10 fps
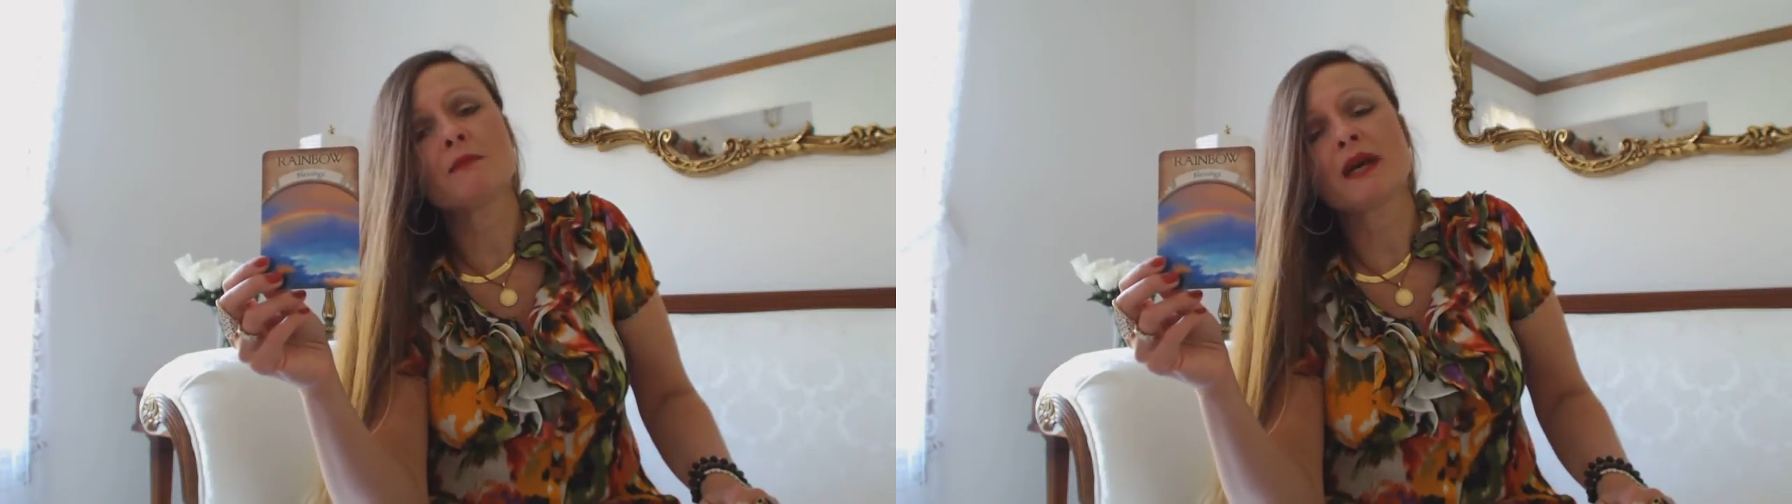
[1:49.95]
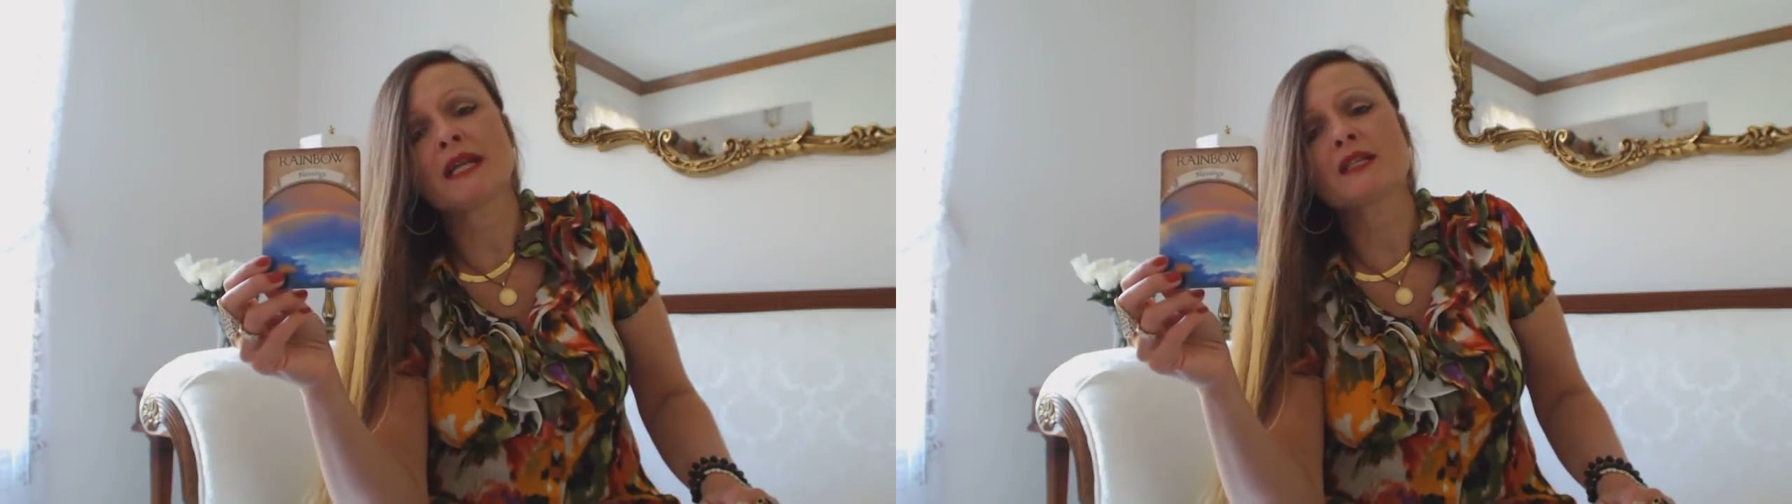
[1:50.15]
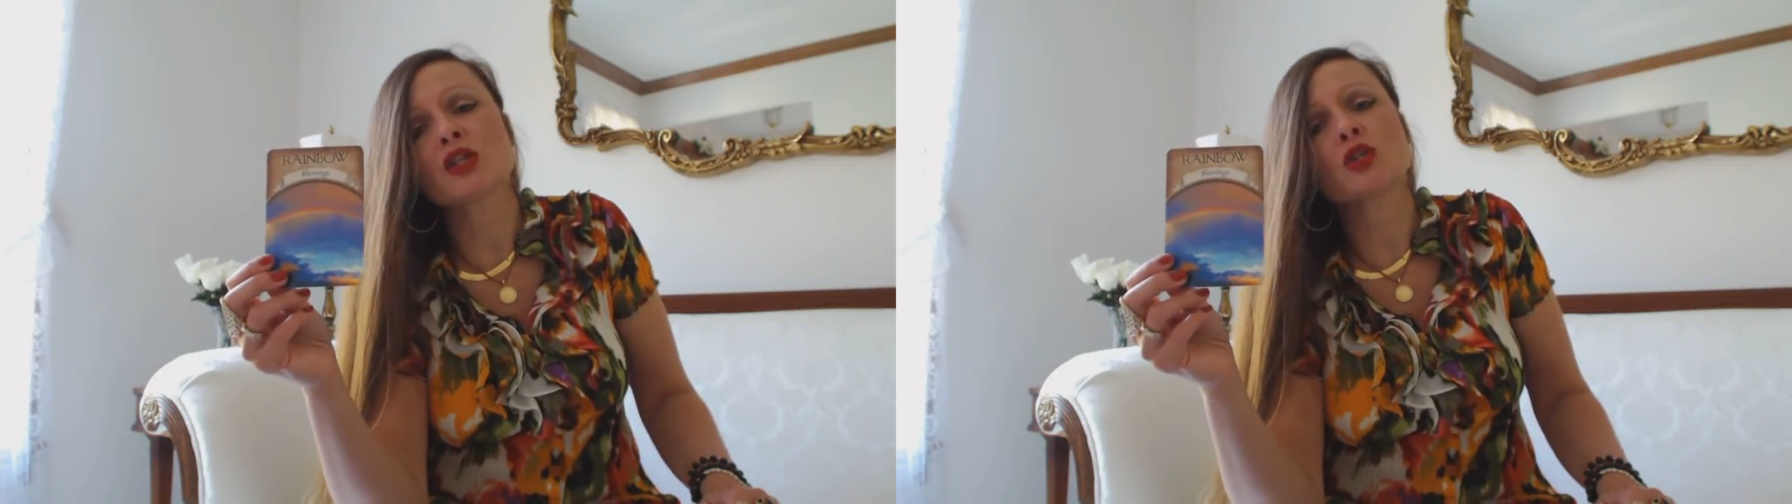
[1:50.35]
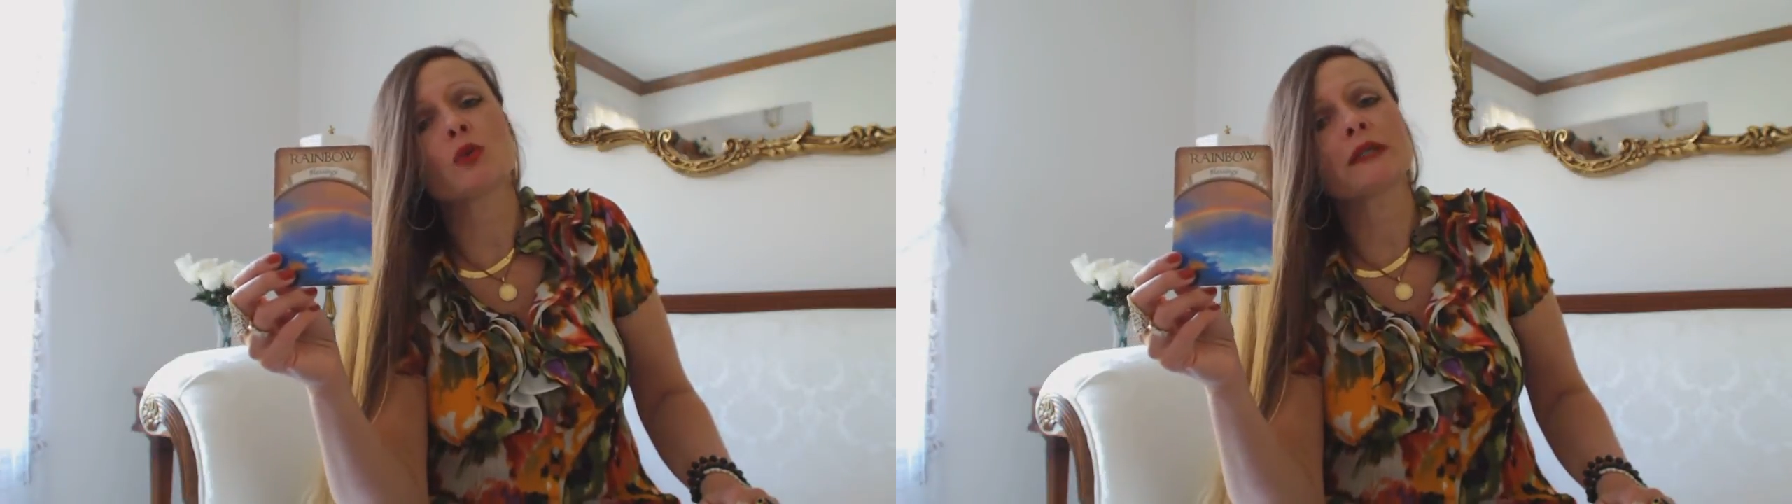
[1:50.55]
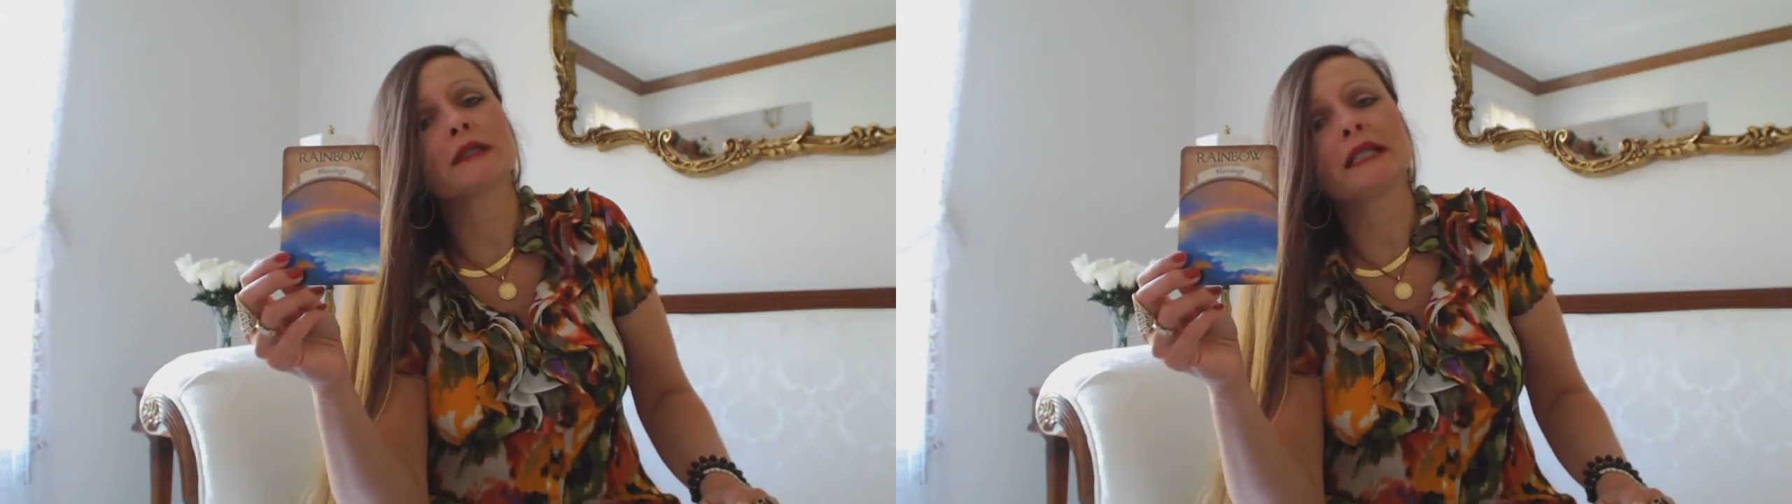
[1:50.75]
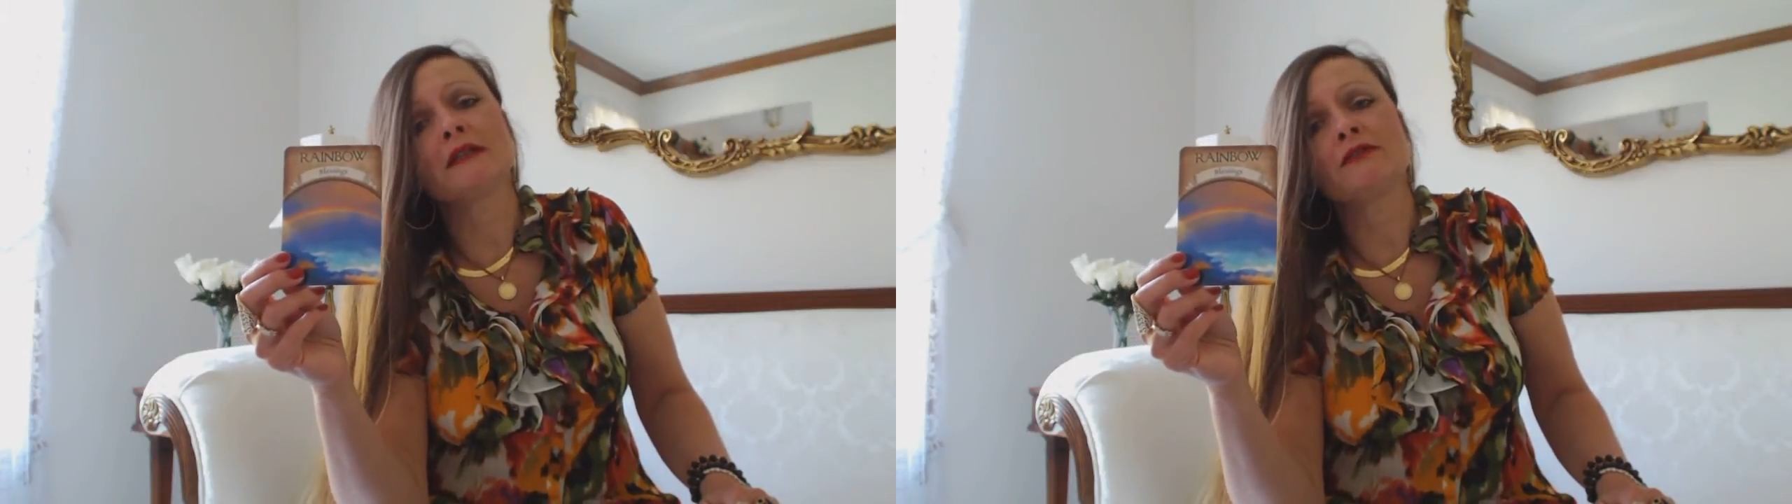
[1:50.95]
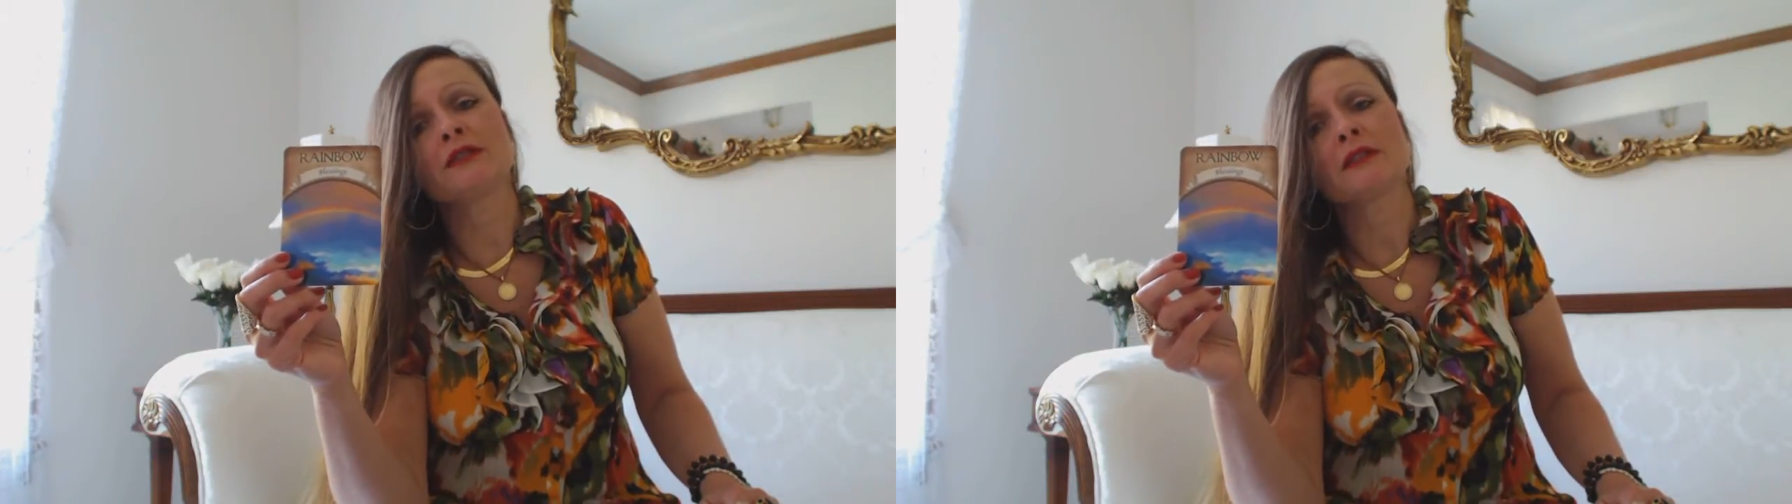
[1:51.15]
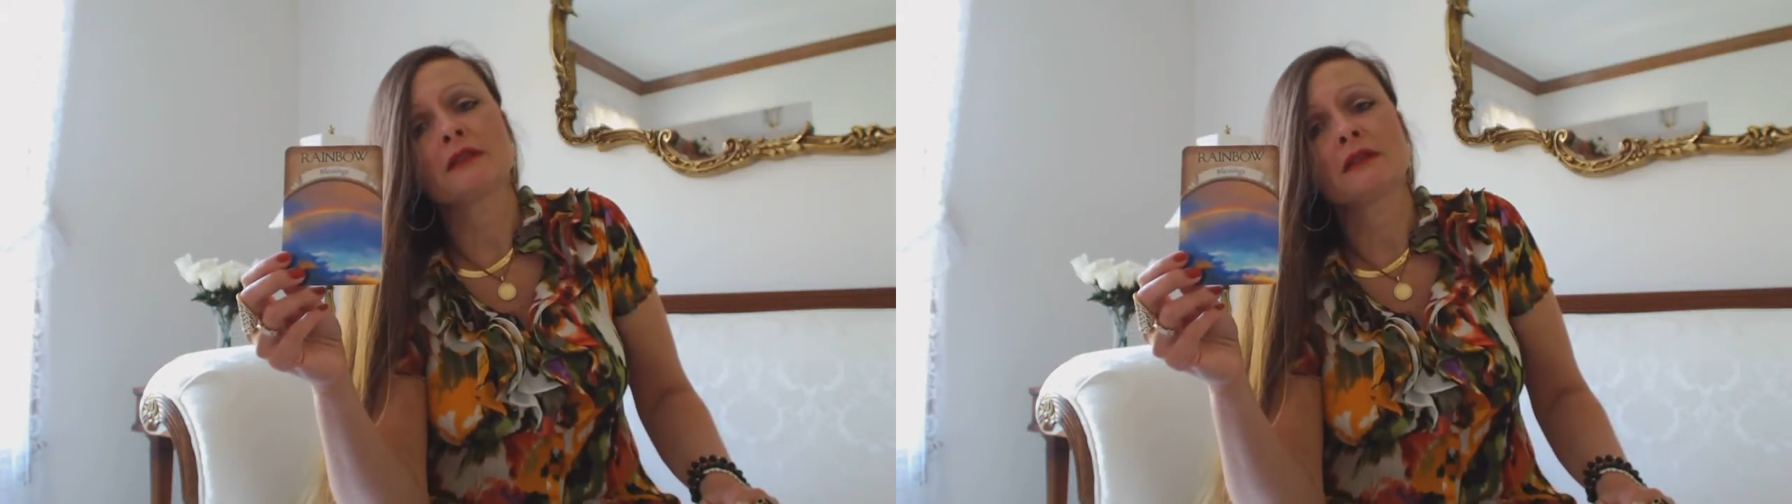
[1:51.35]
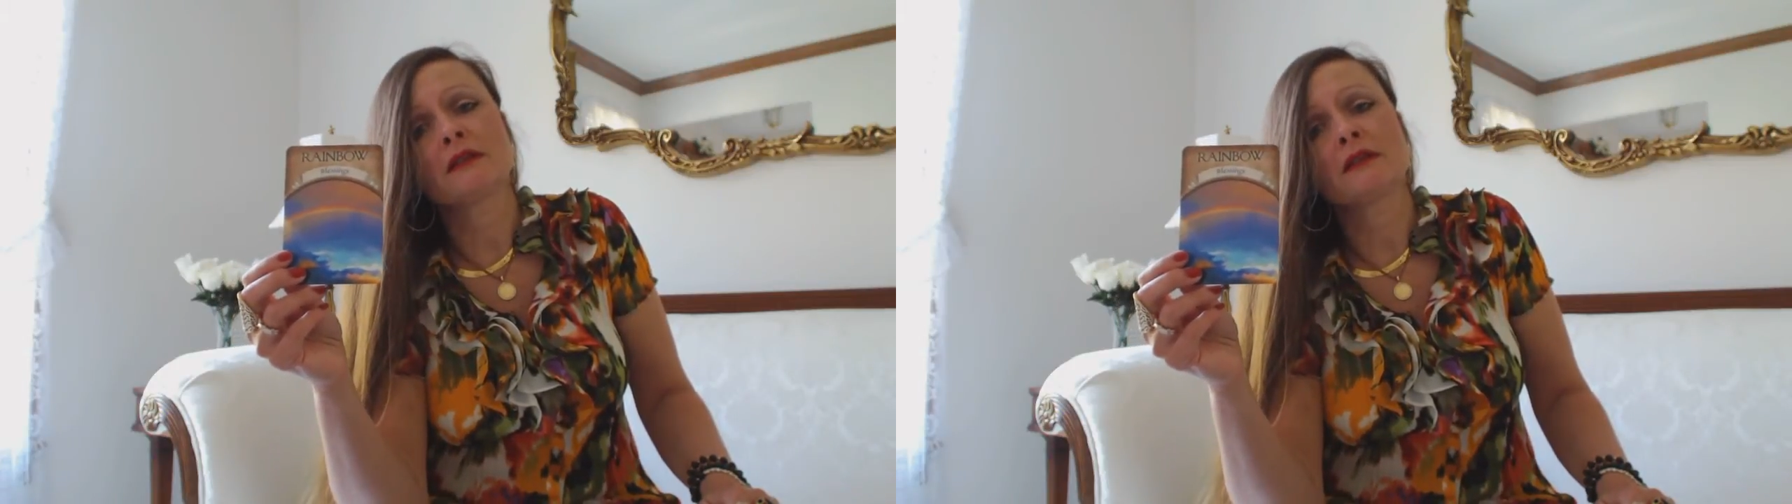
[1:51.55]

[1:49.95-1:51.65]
but it's a short-lived,